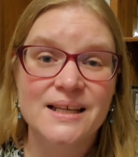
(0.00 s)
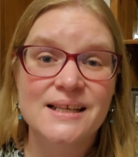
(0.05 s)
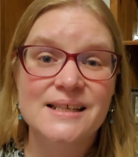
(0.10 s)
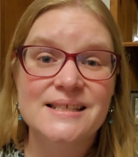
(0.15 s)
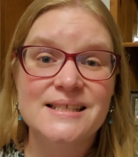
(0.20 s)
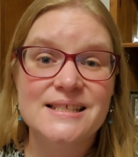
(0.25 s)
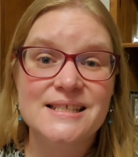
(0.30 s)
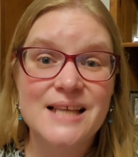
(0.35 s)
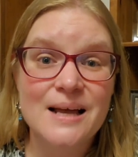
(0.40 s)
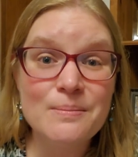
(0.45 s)

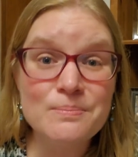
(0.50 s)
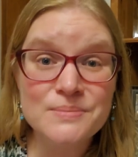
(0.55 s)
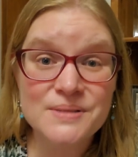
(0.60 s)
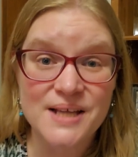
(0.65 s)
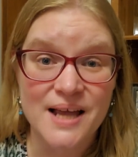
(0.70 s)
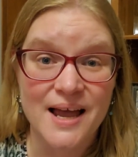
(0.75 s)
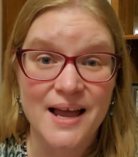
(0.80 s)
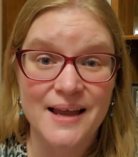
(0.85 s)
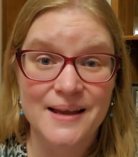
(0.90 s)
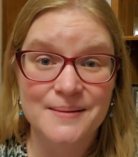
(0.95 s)

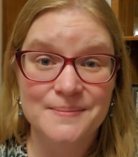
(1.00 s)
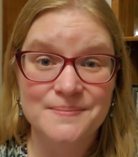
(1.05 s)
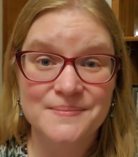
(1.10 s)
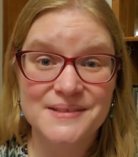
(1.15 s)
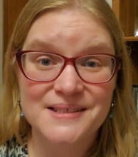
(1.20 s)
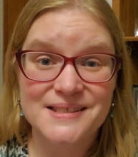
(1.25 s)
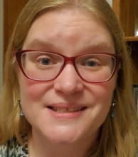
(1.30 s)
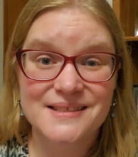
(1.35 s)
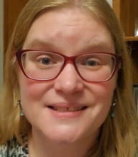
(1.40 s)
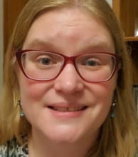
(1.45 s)

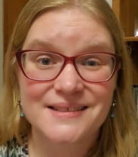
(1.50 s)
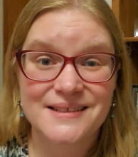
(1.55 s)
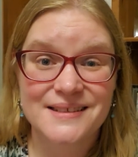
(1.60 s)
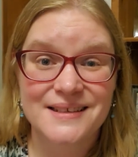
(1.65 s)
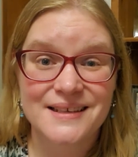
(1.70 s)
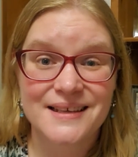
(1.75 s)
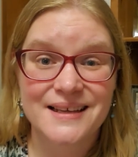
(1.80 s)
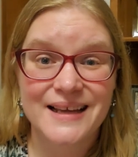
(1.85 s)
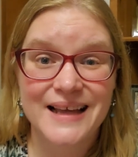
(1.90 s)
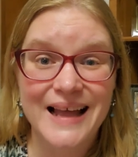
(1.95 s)
Sometimes
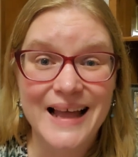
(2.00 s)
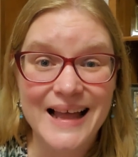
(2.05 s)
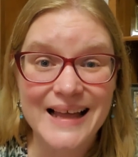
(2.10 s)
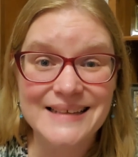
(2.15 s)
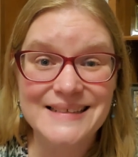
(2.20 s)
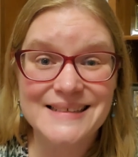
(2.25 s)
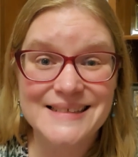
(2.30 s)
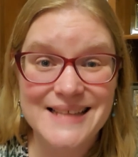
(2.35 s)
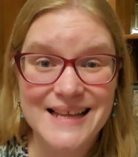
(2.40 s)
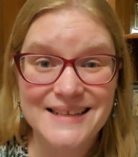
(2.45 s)

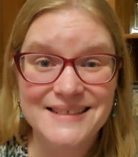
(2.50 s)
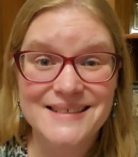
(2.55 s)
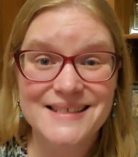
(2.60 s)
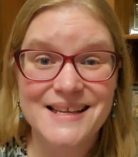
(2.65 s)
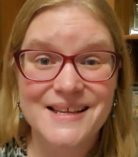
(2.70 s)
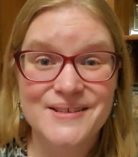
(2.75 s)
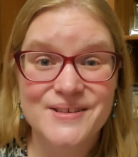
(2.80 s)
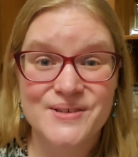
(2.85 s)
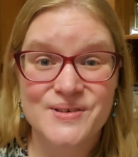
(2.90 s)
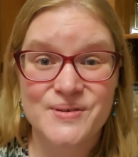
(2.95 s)
God sends
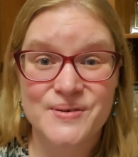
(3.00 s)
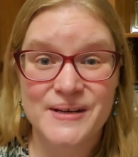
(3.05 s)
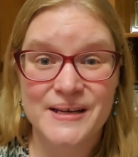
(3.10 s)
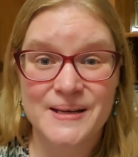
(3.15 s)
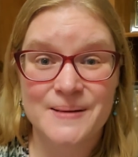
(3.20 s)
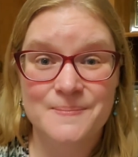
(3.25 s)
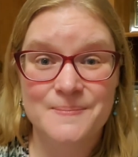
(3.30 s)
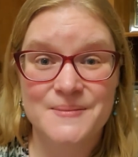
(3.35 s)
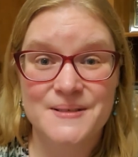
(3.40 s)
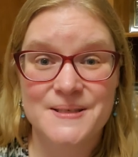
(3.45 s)
us
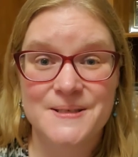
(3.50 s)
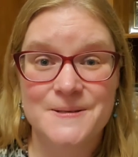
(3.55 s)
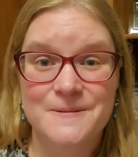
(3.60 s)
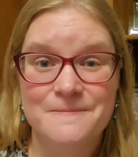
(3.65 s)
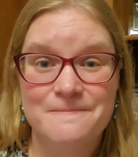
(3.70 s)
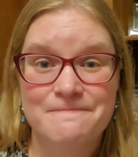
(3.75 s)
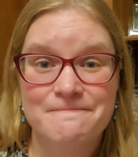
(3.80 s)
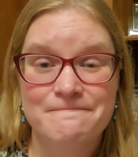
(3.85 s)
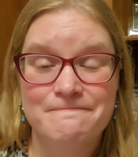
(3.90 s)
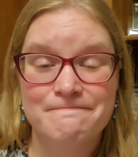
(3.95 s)
dreams,
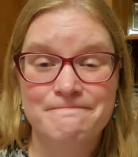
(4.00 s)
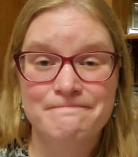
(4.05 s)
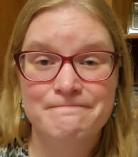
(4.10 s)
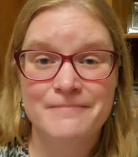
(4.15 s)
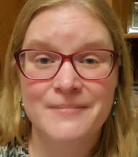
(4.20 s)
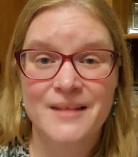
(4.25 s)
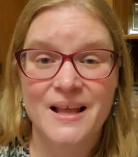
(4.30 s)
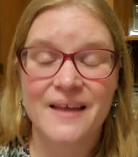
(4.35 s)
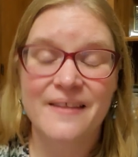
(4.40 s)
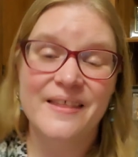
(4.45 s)

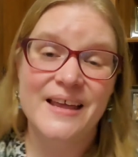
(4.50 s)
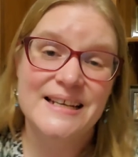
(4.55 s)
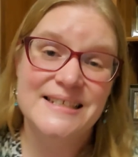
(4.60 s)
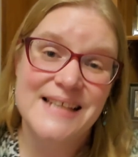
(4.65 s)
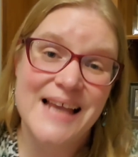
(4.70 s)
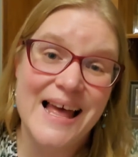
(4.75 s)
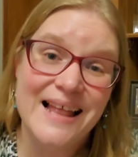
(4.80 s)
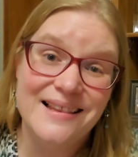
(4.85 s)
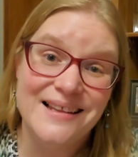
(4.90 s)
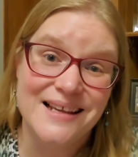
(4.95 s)
and they
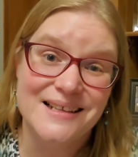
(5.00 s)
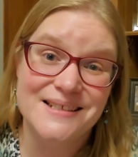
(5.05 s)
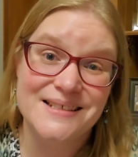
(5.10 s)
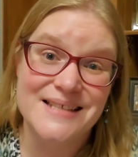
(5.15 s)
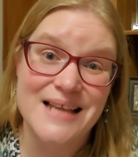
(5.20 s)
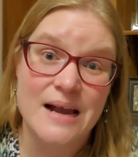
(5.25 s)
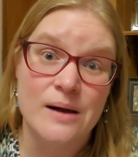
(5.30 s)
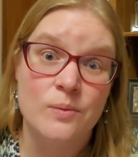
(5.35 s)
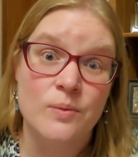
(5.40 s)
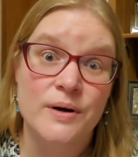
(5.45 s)
tell us
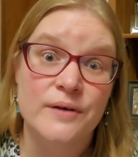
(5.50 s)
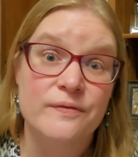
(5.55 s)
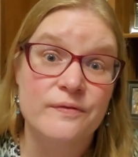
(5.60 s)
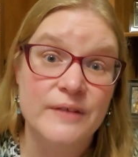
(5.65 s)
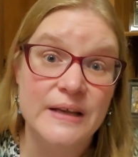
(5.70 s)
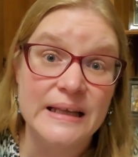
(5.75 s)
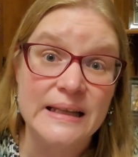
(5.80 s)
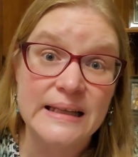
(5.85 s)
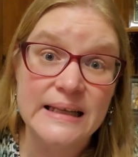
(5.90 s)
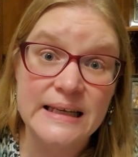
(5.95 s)
how we're
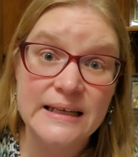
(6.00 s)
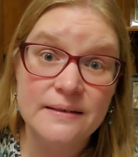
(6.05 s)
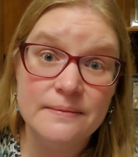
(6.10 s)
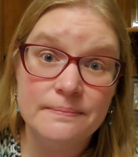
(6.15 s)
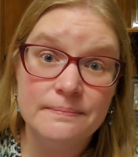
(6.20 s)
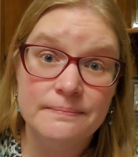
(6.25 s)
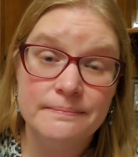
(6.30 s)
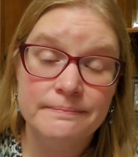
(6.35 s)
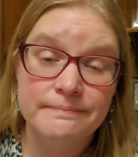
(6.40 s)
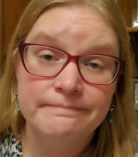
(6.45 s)
feeling
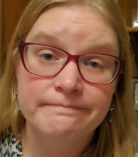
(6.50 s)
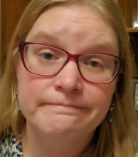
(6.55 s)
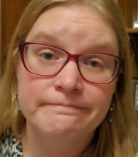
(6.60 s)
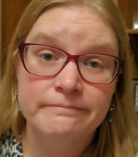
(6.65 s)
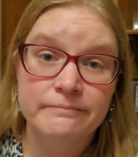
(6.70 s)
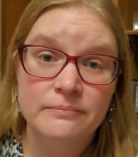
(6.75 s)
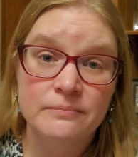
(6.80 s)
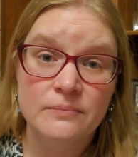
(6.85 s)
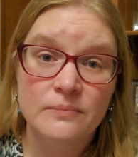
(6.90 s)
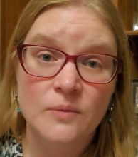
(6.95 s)

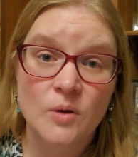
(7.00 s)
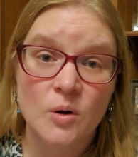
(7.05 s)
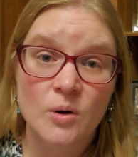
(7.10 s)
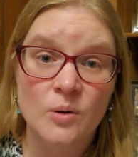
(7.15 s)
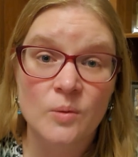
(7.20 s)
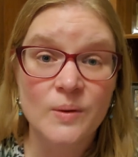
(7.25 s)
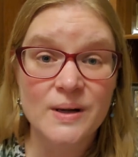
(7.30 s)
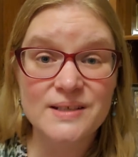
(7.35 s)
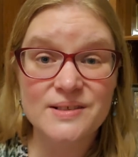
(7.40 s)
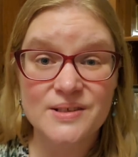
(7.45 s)
or
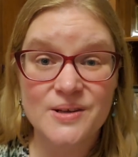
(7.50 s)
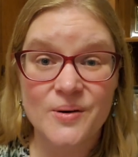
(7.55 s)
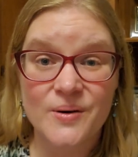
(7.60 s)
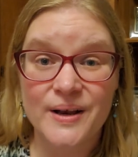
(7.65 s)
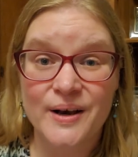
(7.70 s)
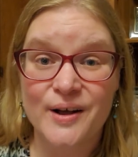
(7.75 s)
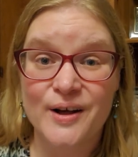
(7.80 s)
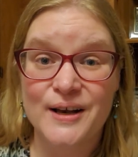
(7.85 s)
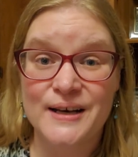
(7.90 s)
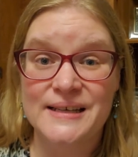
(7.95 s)
what's
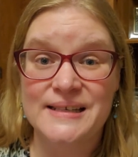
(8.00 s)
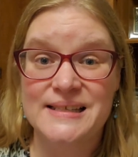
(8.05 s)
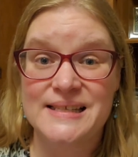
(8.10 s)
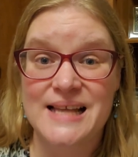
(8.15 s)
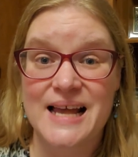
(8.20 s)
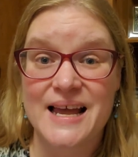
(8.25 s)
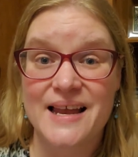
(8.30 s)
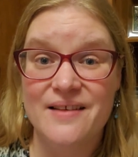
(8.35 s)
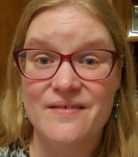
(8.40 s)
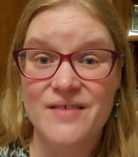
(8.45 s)
going on
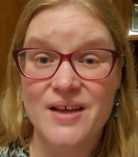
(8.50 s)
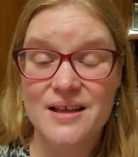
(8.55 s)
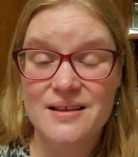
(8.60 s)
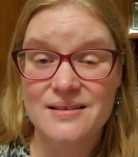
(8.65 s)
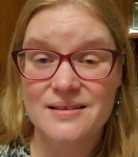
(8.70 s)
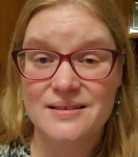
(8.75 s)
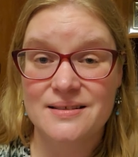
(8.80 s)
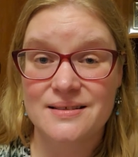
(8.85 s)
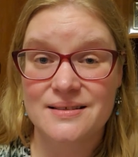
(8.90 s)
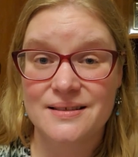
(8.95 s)
inside of
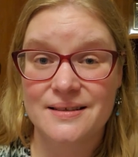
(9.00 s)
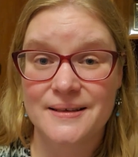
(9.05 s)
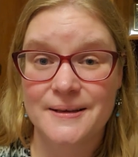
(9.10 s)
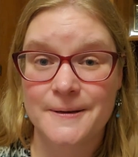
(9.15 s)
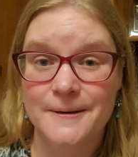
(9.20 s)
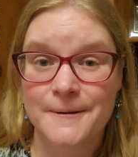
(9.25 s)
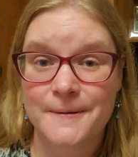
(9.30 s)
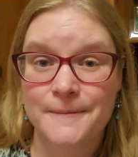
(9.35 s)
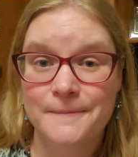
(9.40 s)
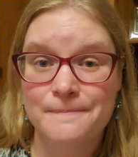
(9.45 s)
us,
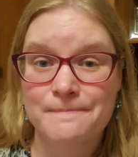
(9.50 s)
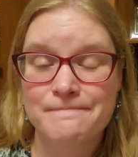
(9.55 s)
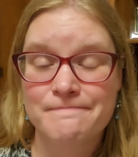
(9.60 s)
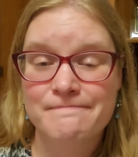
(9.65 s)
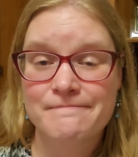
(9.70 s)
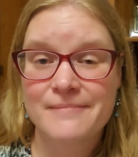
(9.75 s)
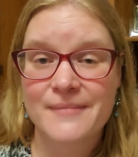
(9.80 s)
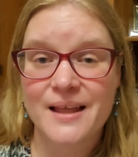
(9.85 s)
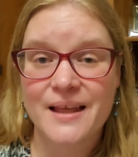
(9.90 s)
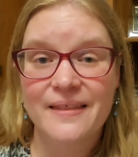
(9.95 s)

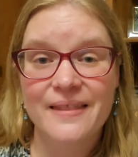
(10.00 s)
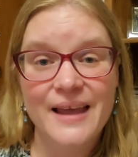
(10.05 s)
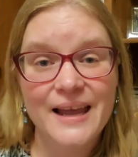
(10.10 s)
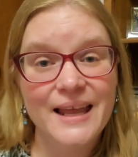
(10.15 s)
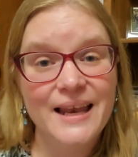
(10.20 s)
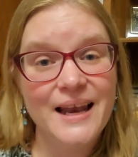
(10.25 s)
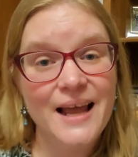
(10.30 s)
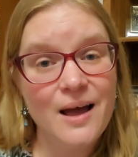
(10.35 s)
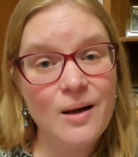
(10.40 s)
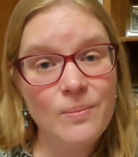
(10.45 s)
and they
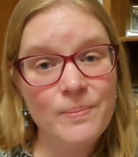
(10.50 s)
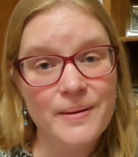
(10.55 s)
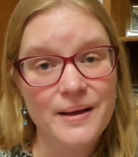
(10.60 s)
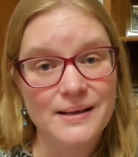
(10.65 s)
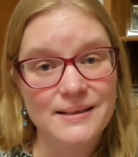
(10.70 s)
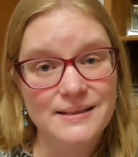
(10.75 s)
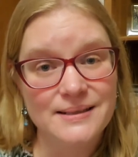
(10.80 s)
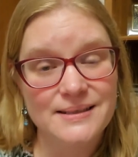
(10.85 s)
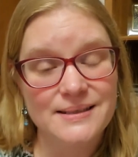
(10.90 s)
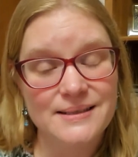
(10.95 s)
can help
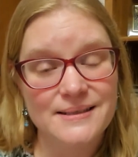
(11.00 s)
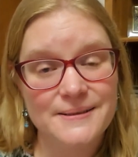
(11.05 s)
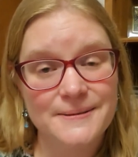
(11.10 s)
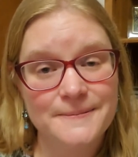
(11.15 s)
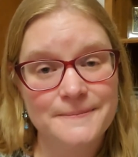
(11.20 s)
us.